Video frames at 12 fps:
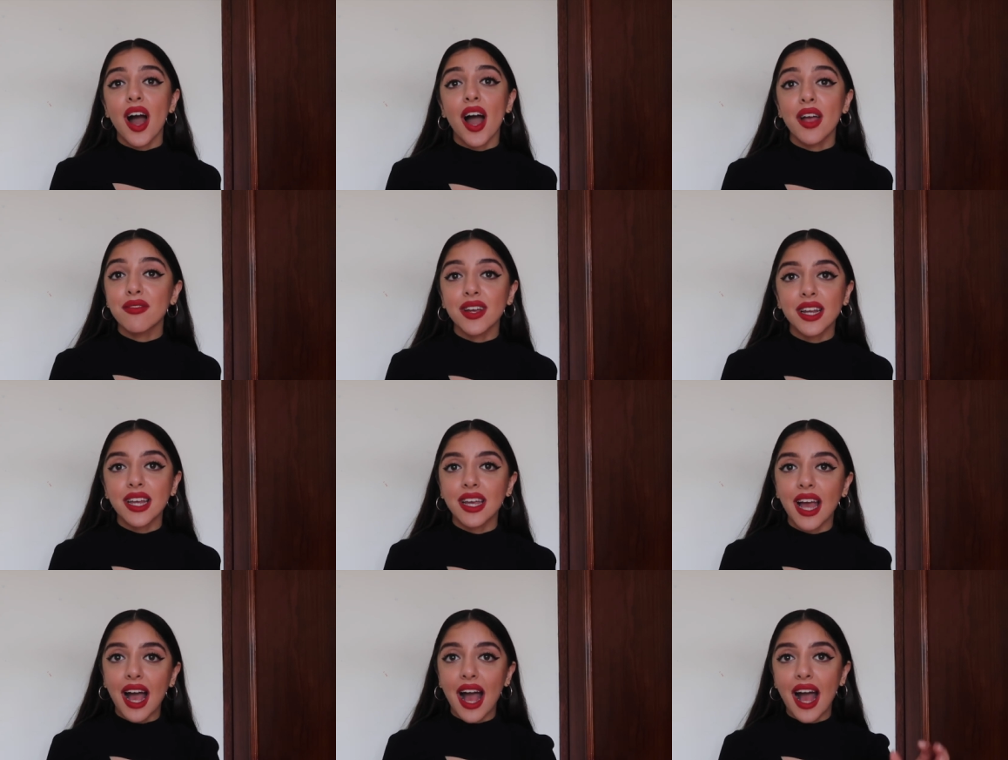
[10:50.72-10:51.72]
I
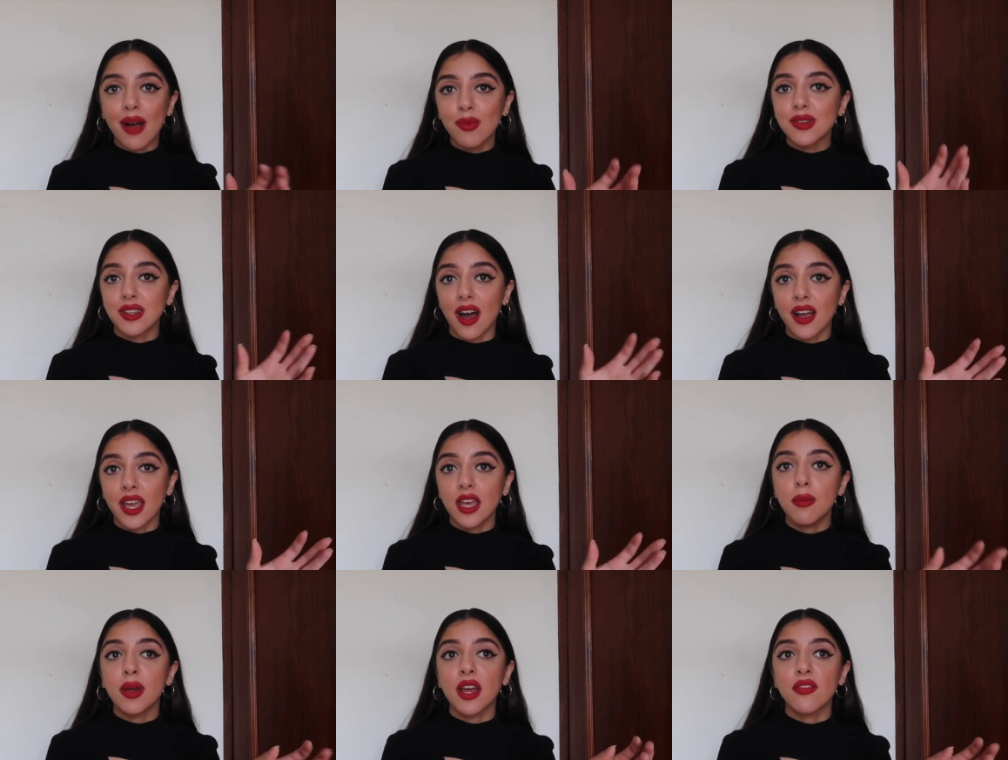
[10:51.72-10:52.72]
really was
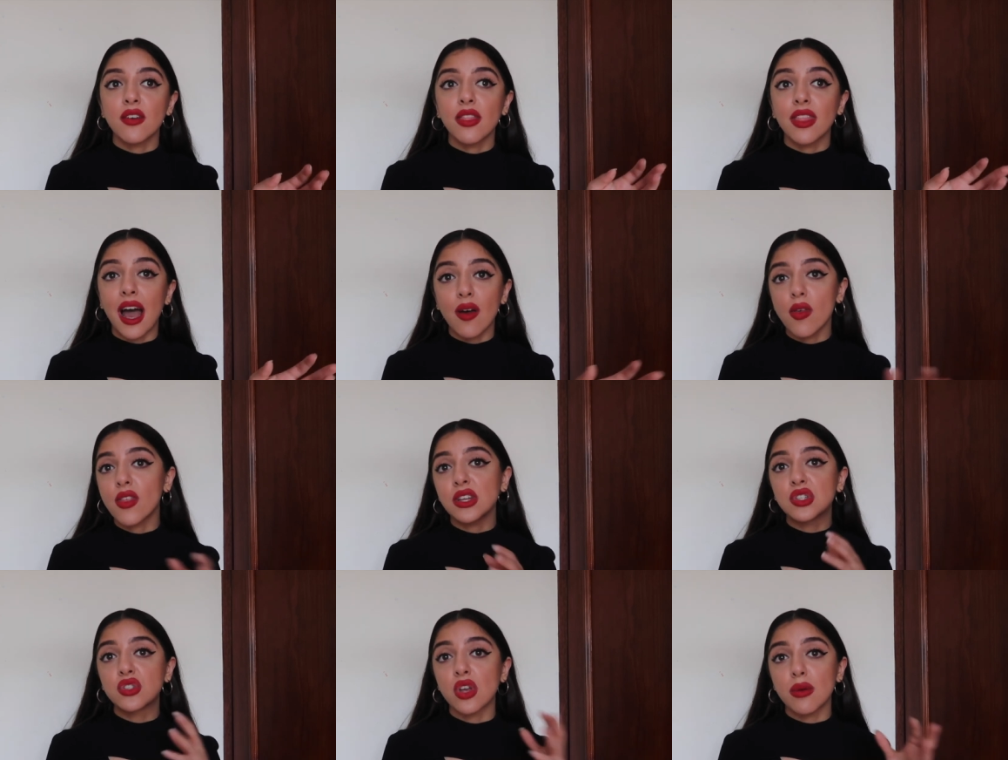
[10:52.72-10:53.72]
lucky, but I feel now that
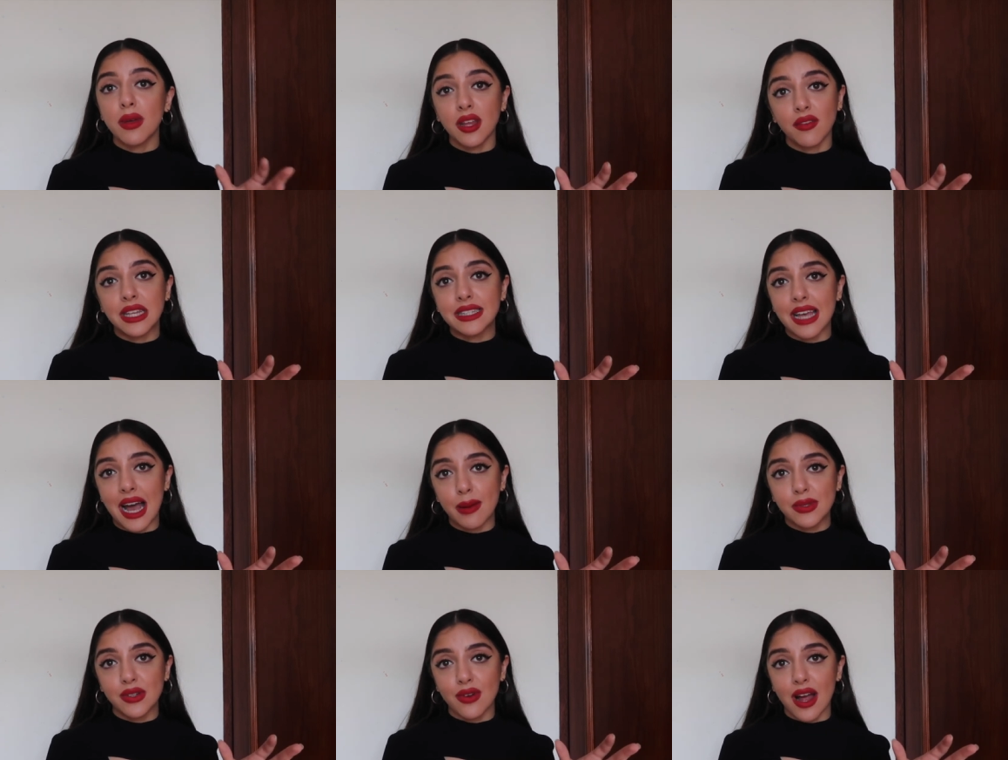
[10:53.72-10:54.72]
there's so many of these
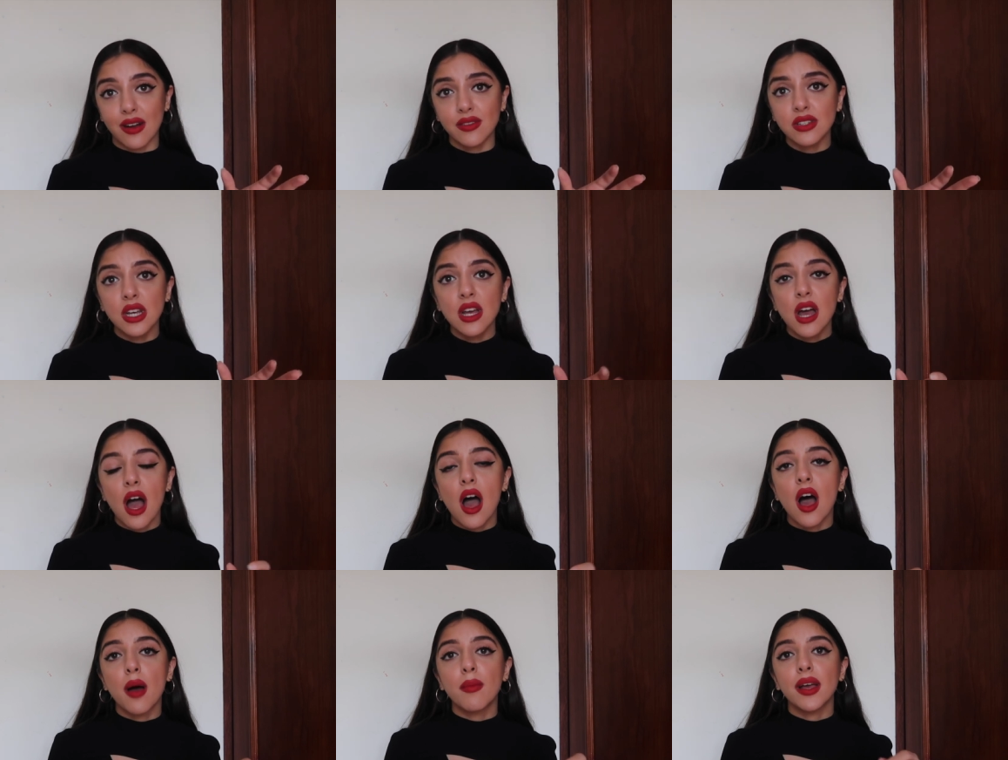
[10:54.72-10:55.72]
apps around,
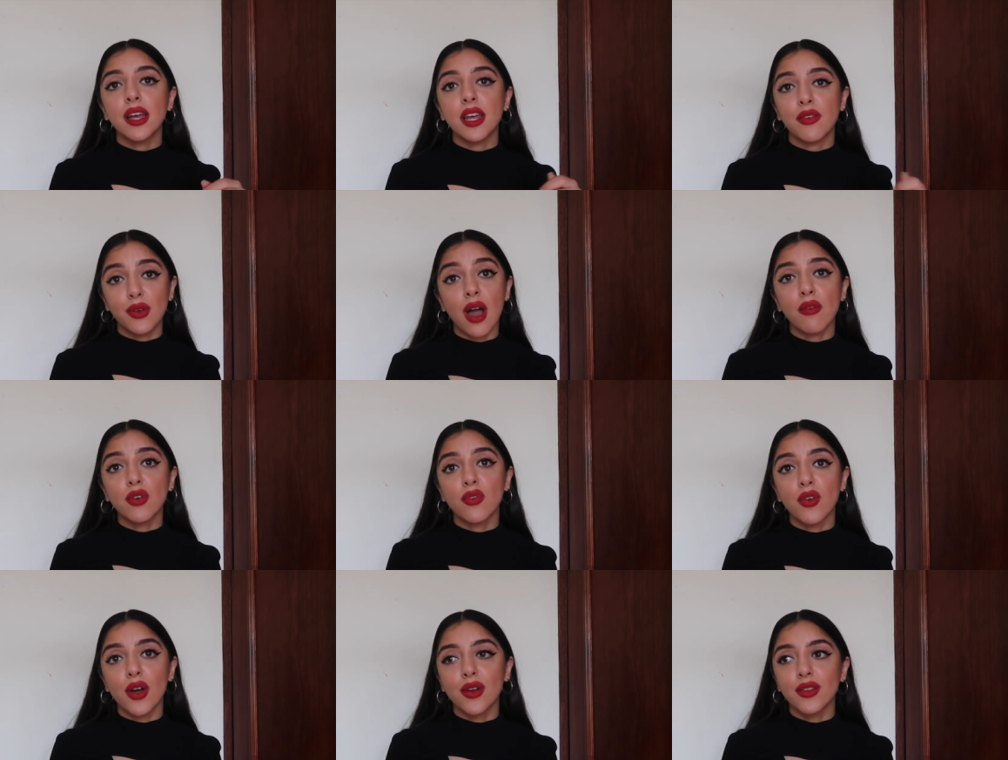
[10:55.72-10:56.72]
um, if you have
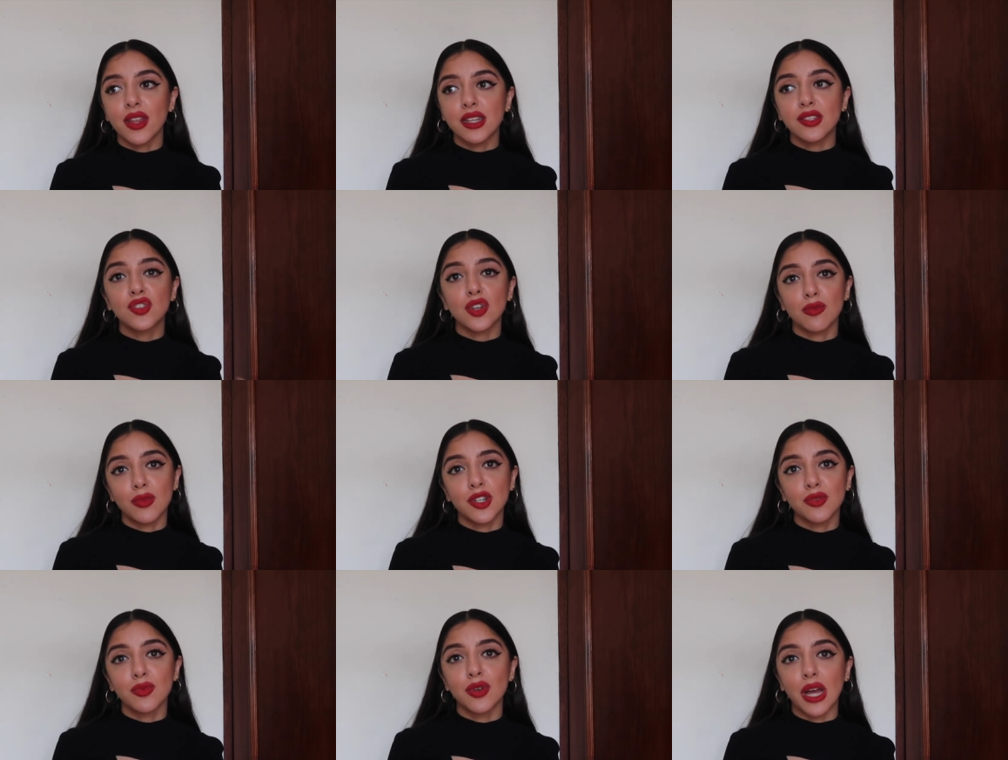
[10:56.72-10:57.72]
your phone, then it's so
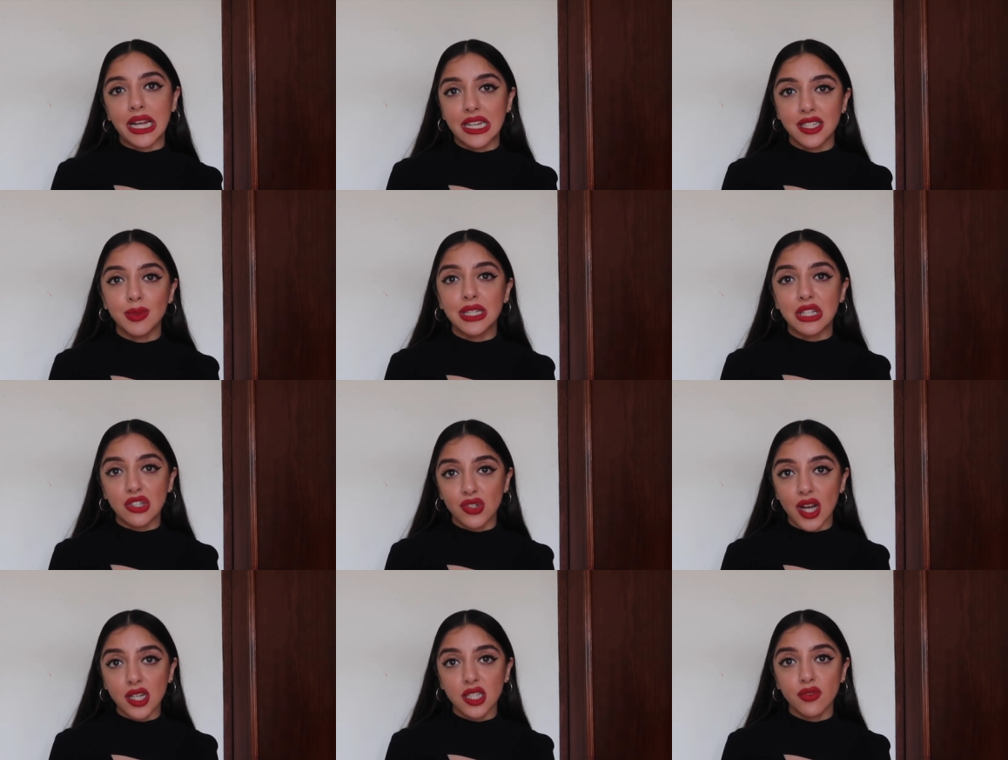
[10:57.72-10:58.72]
much more likely to be
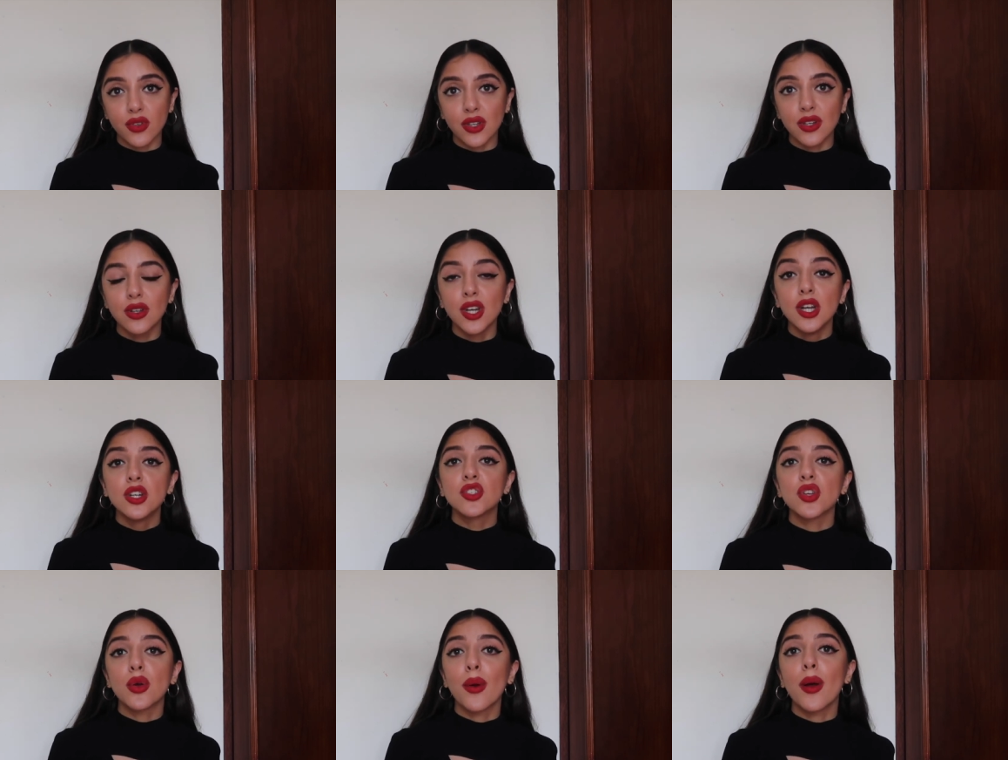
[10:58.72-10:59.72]
distracting for you.
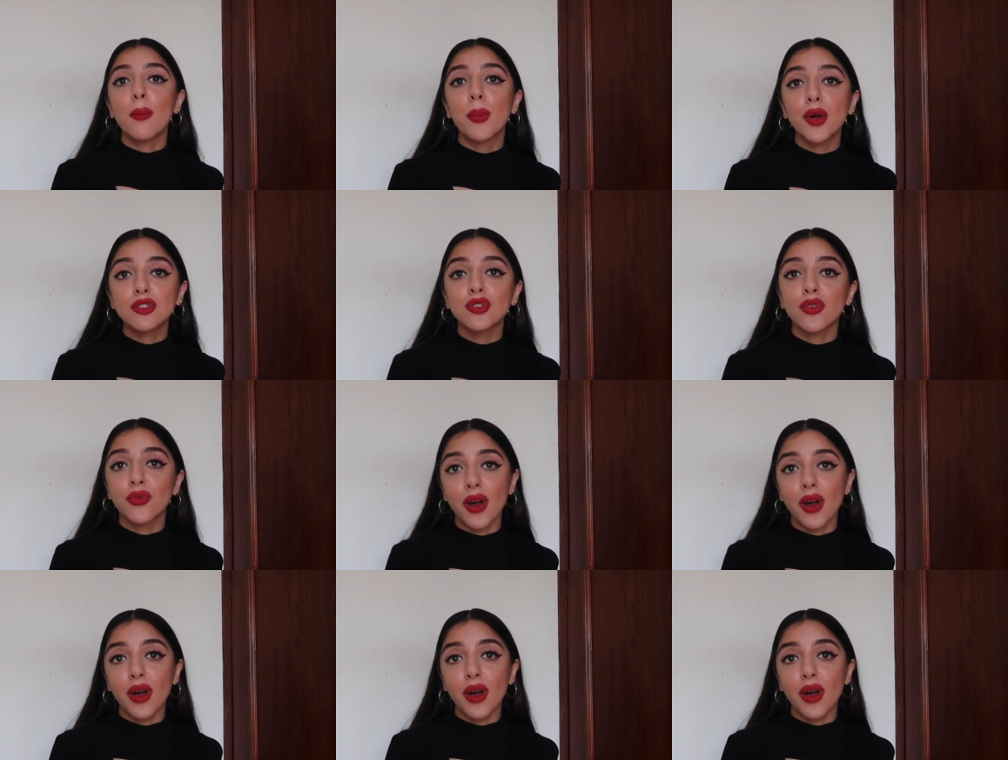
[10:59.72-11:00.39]
So put your